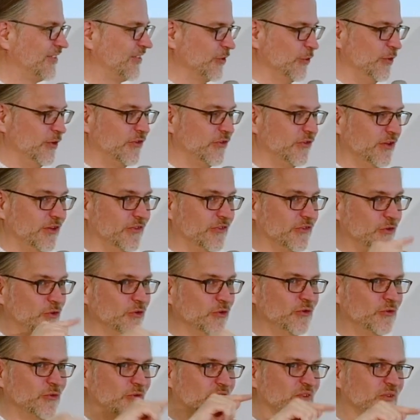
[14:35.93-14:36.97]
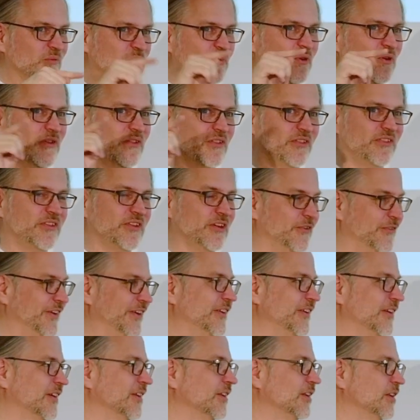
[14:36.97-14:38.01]
So it's good to explore the
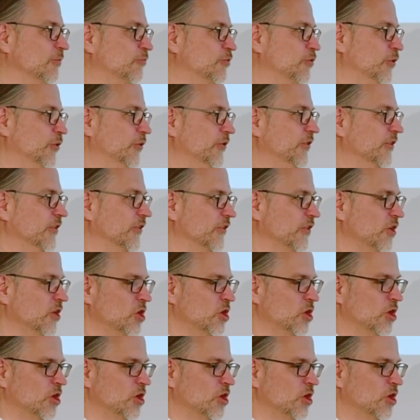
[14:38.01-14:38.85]
theoretical approaches.